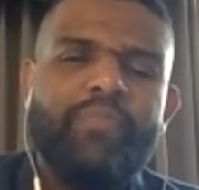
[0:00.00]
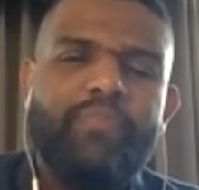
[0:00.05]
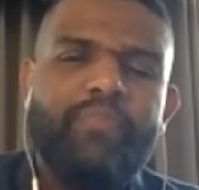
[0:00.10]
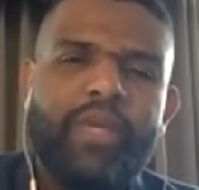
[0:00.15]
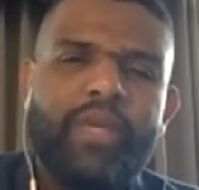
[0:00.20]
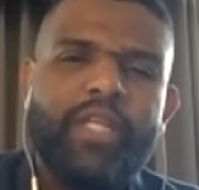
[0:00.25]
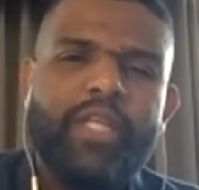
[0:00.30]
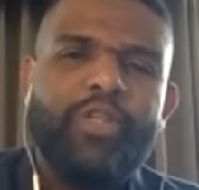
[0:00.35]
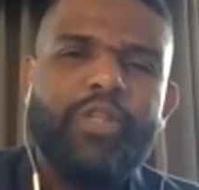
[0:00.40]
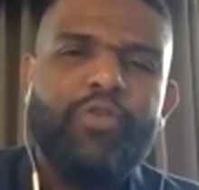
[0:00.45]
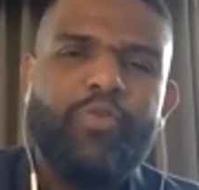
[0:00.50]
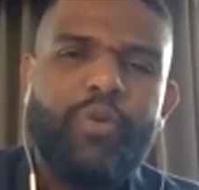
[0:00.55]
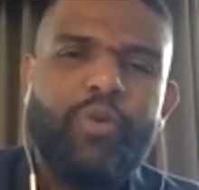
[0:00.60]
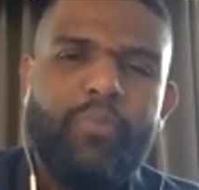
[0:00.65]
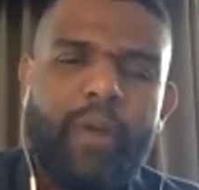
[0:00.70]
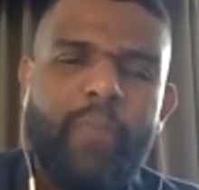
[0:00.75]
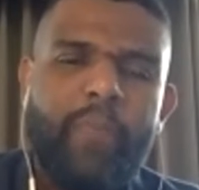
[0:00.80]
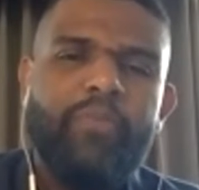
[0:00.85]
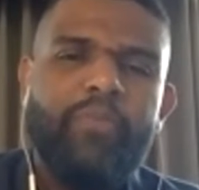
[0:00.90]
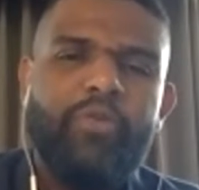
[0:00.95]
me to
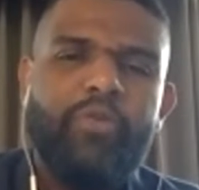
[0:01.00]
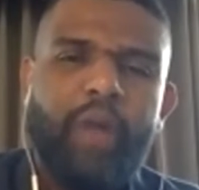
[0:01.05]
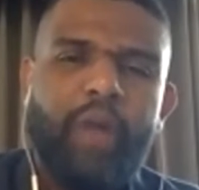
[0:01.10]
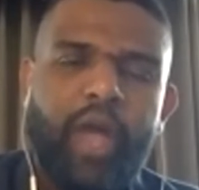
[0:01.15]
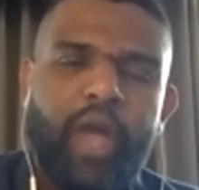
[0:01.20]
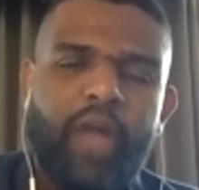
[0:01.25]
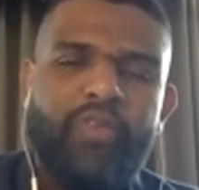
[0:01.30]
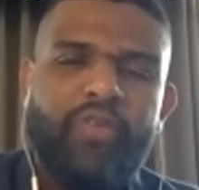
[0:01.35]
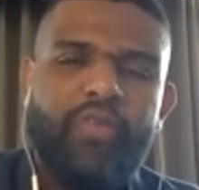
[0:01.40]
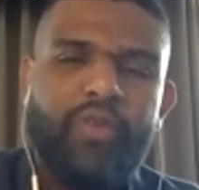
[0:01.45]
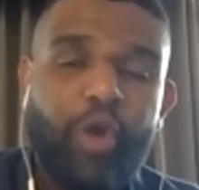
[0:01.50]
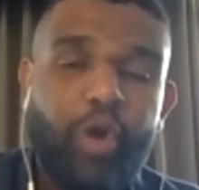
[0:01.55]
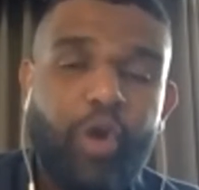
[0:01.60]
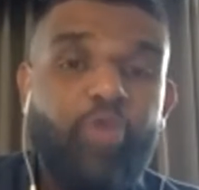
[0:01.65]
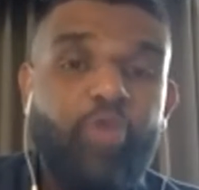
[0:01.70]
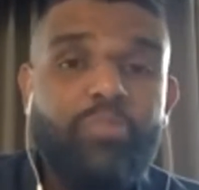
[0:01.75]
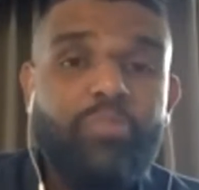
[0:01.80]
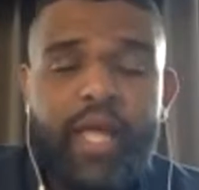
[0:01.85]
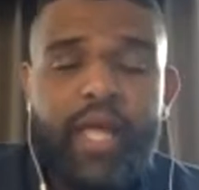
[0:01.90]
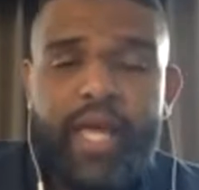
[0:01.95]
remember my other
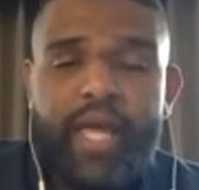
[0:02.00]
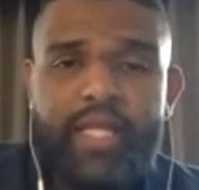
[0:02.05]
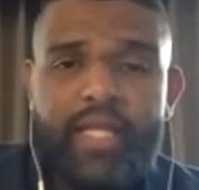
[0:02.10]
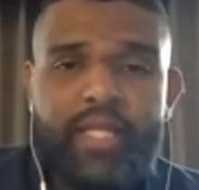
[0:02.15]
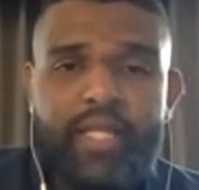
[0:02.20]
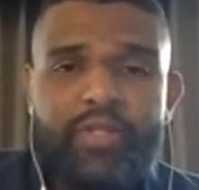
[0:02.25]
homeland.